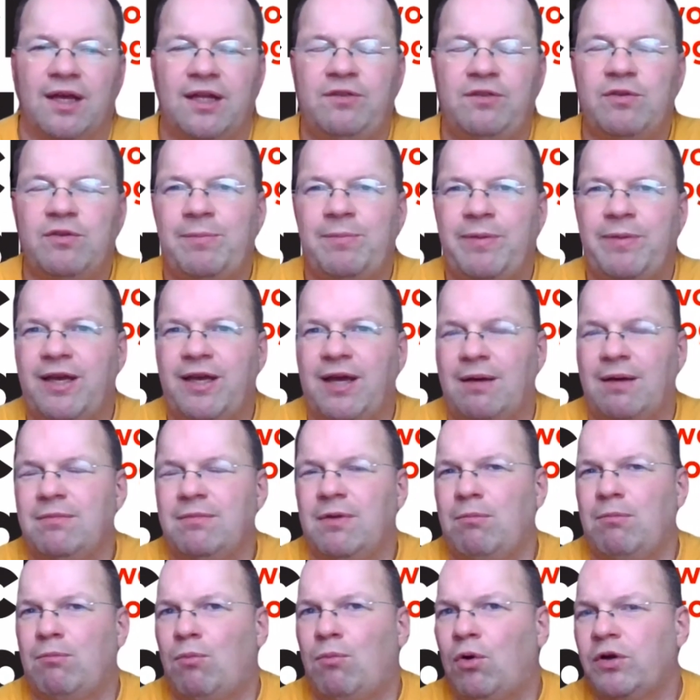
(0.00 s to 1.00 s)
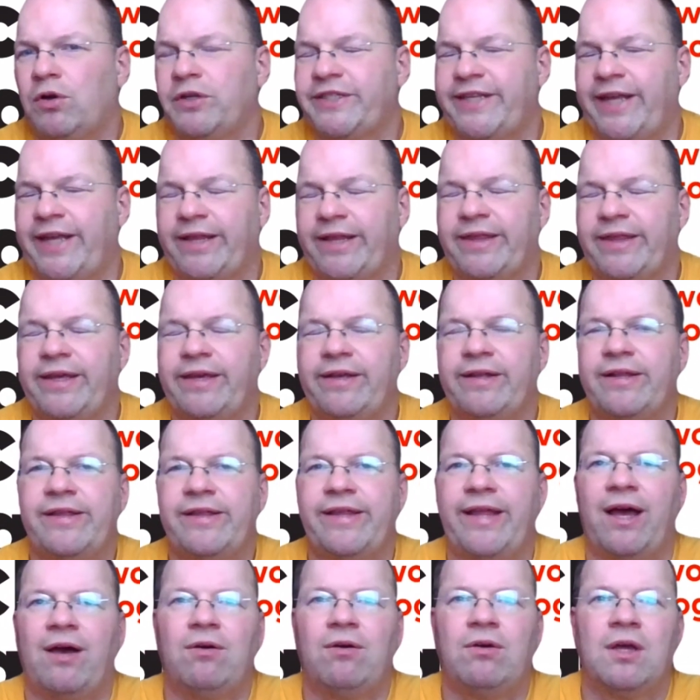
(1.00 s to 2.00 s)
It will become more technical
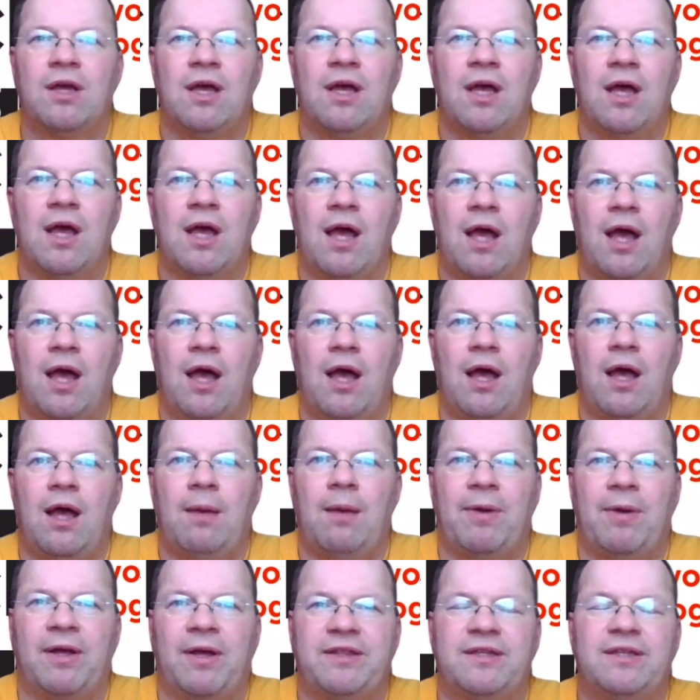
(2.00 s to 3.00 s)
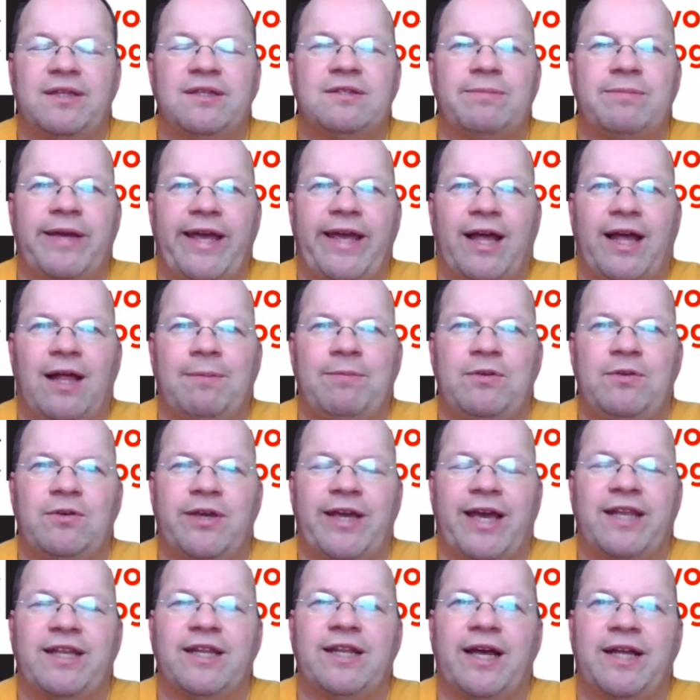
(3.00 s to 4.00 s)
now, but this may help you
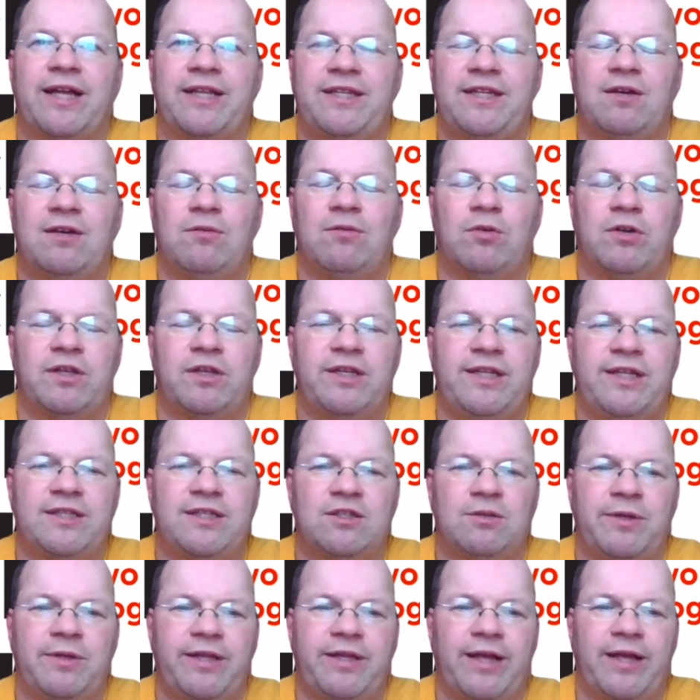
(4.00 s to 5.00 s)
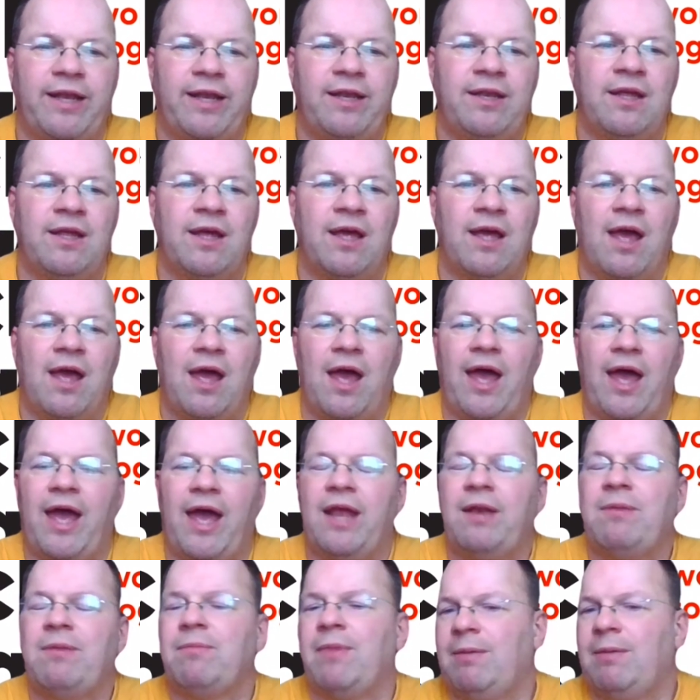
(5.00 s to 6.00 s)
get an idea what needs to be done,
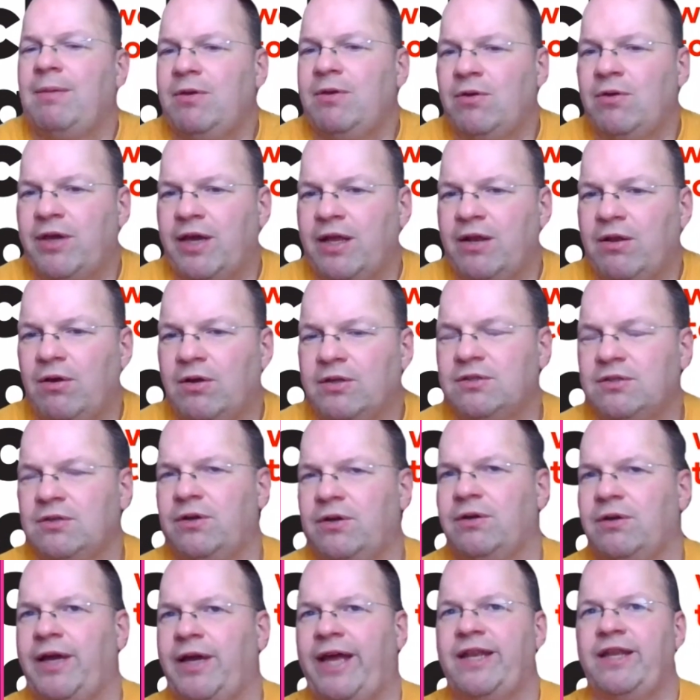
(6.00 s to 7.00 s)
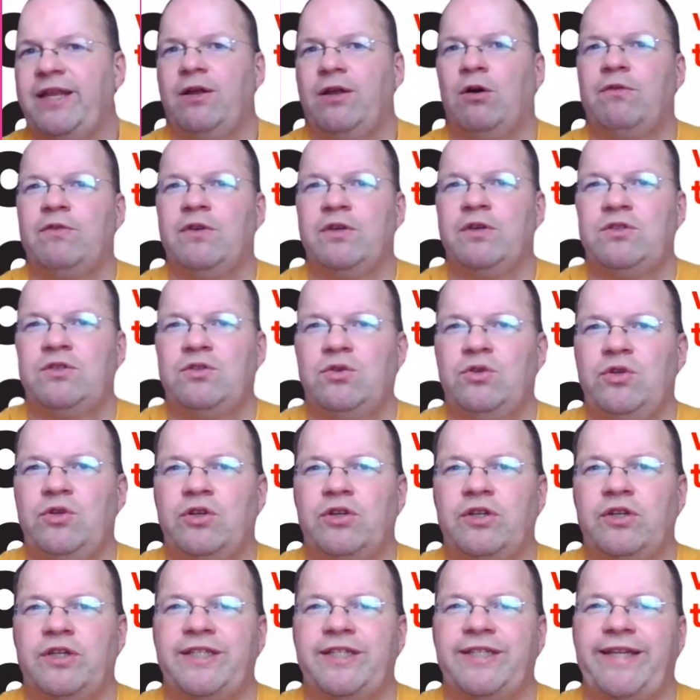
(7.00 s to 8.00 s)
and maybe you can also hand it over to
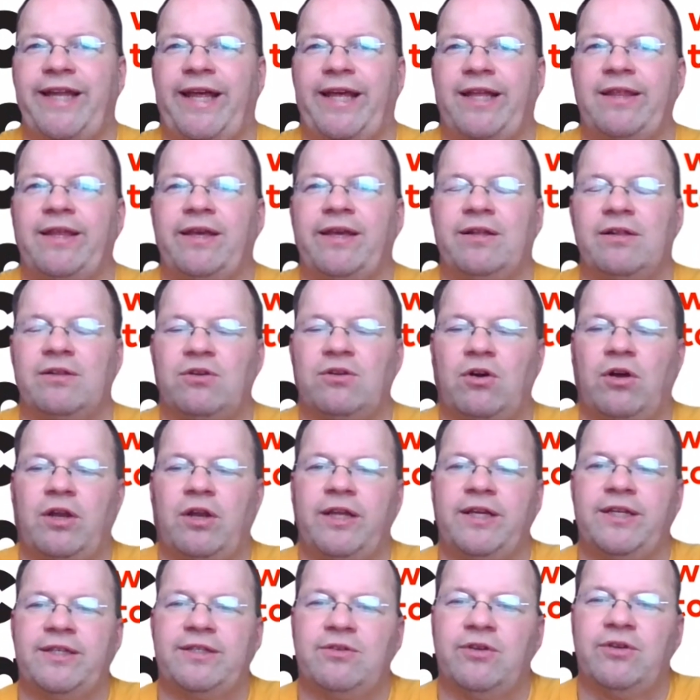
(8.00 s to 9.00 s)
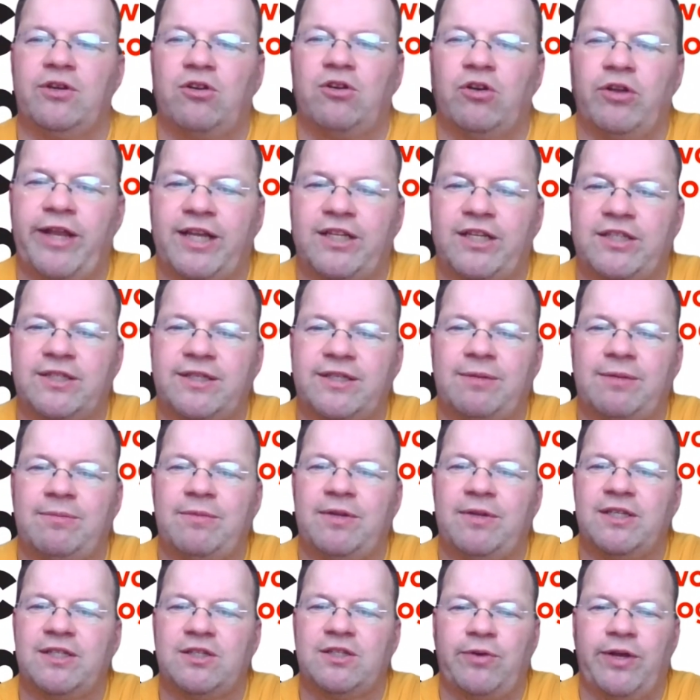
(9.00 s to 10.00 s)
your technical colleagues, to your connections
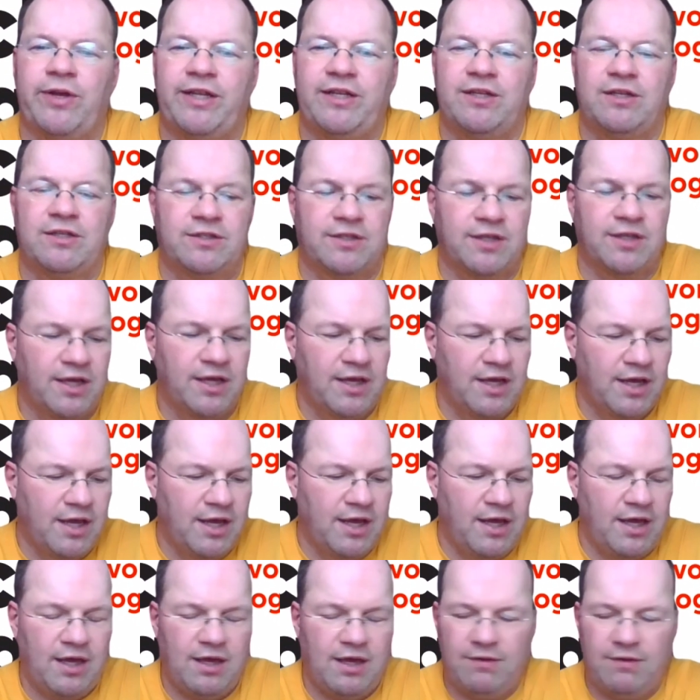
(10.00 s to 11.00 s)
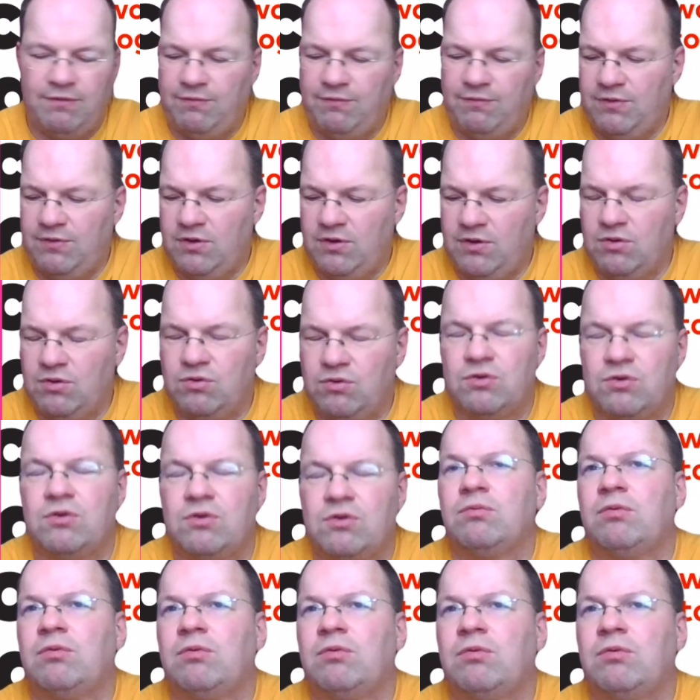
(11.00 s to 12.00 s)
administrators, if
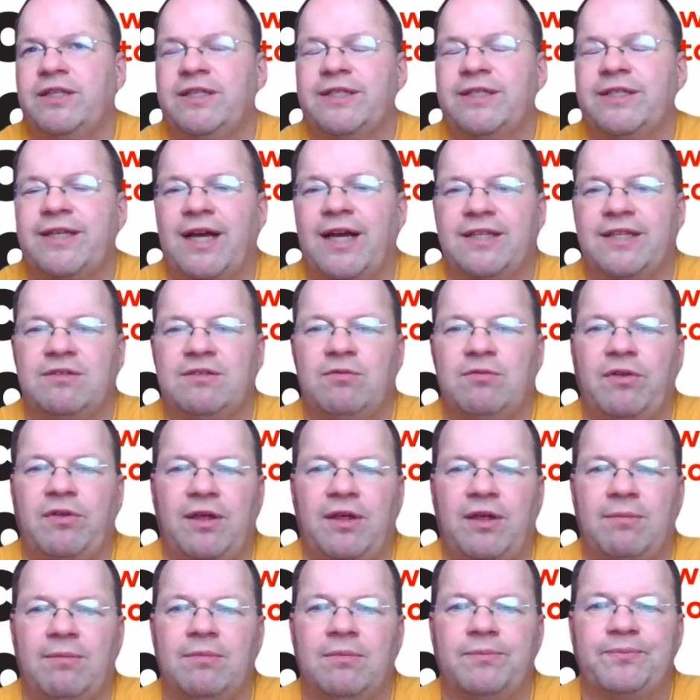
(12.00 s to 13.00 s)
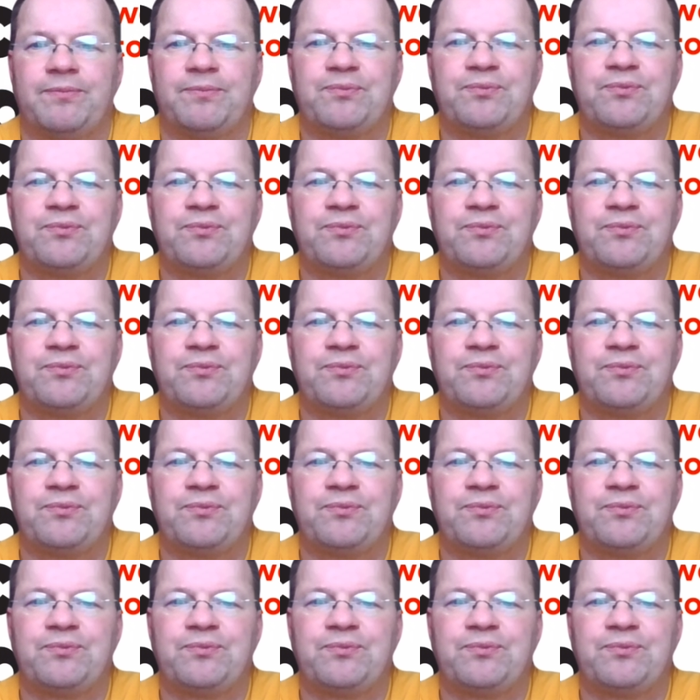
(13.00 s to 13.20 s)
you want to discuss it with them.